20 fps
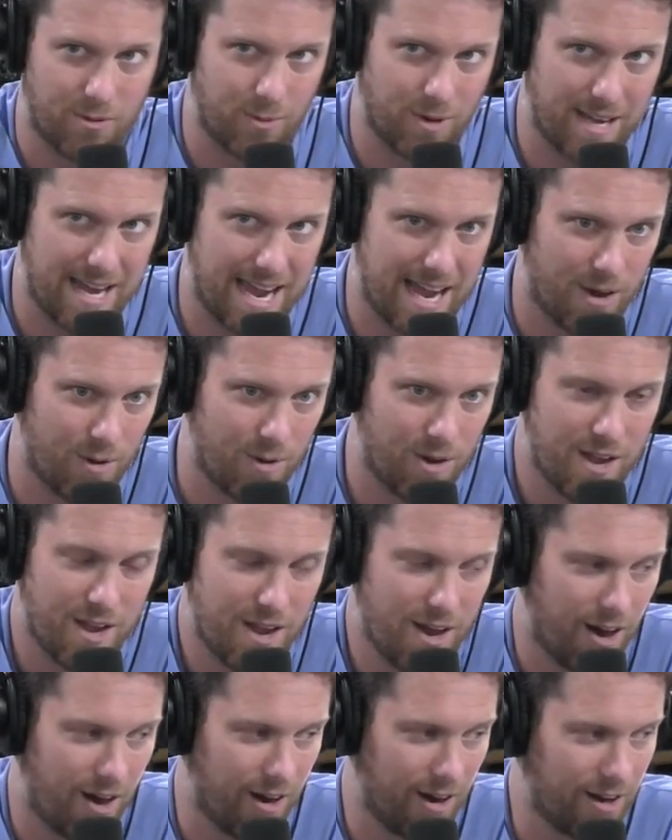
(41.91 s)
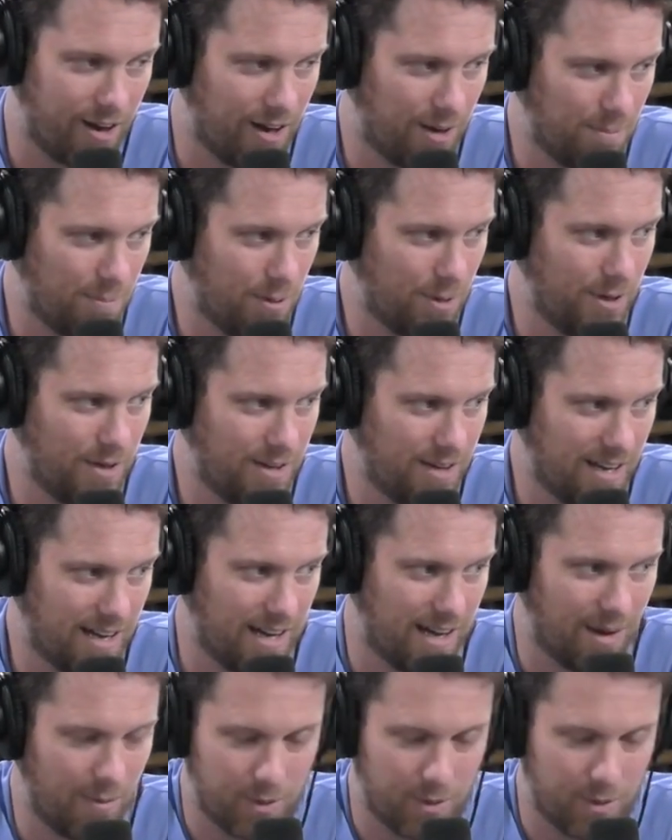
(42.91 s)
We now are gonna put uh,